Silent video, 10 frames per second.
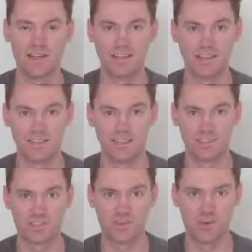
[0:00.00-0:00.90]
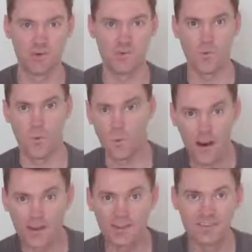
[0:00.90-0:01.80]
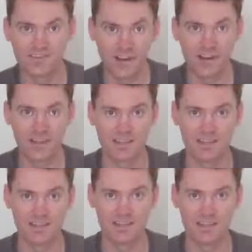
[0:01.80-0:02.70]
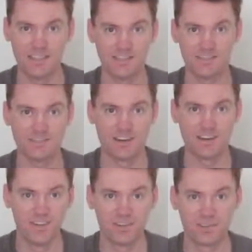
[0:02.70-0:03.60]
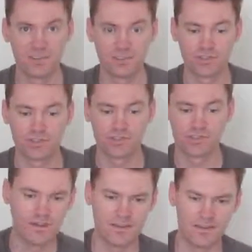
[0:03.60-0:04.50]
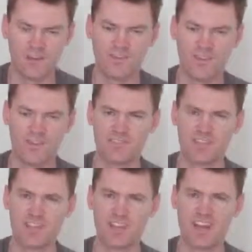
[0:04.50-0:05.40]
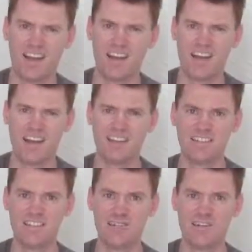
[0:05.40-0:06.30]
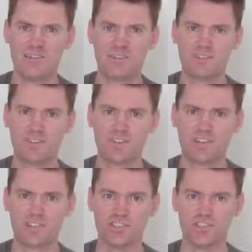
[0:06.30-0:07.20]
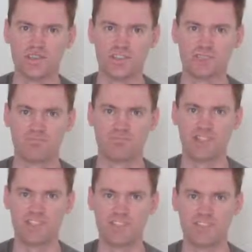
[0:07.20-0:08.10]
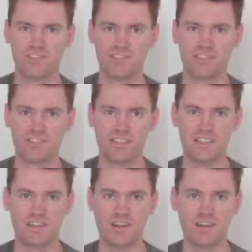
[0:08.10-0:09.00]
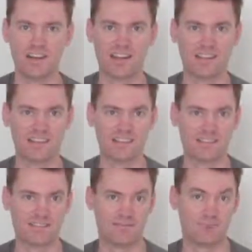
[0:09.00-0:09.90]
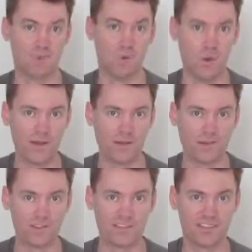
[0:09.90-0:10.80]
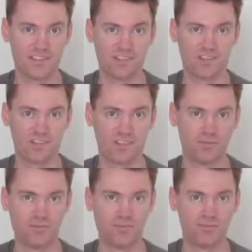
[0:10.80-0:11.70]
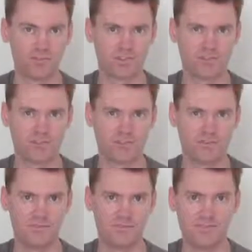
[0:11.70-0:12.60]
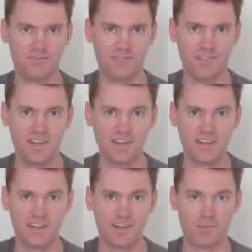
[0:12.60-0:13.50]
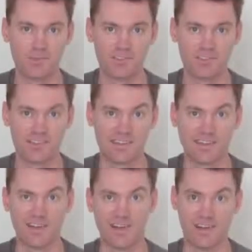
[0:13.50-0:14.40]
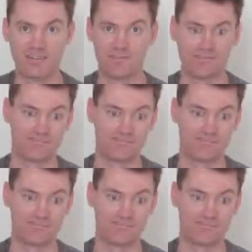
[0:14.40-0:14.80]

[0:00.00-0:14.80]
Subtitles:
and that is, where the fuck is fair use? Now, at first, I didn't really want to discuss this because my channel is only like a week old, and this is going to be my fifth video that I upload, and I only have